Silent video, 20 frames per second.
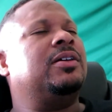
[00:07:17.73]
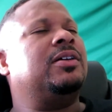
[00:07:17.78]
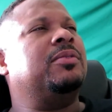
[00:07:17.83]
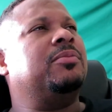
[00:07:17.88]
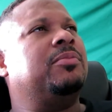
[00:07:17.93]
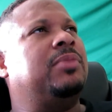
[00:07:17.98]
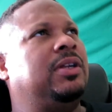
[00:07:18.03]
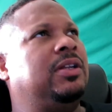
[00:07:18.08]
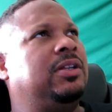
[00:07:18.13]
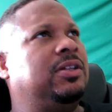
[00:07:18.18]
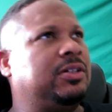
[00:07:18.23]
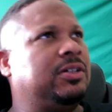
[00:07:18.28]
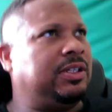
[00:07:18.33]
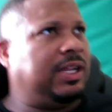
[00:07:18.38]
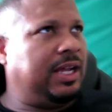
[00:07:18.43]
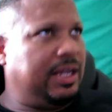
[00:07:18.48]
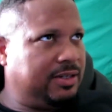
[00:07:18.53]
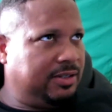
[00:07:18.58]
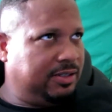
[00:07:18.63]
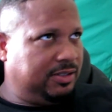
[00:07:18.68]
but it looked
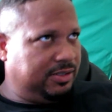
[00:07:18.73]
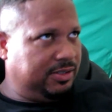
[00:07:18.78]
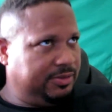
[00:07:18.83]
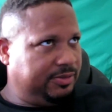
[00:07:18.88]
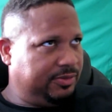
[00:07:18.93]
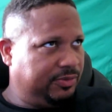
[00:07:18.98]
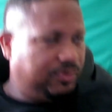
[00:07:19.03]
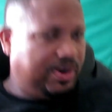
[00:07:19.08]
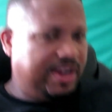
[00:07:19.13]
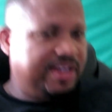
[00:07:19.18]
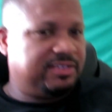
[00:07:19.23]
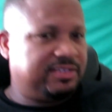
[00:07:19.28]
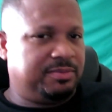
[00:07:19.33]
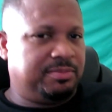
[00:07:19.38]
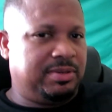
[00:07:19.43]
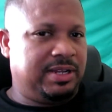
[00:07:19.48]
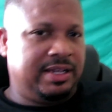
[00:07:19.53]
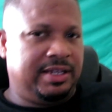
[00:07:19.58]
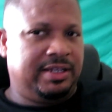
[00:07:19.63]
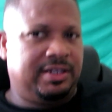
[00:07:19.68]
like a razor
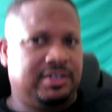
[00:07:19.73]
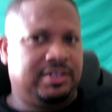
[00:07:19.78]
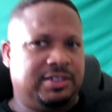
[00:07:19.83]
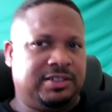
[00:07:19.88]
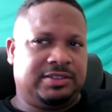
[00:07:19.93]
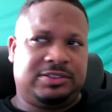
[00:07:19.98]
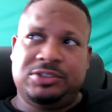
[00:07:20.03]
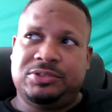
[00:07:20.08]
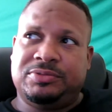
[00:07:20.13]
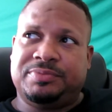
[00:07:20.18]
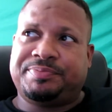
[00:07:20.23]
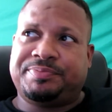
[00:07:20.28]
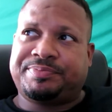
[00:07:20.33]
blade cut too.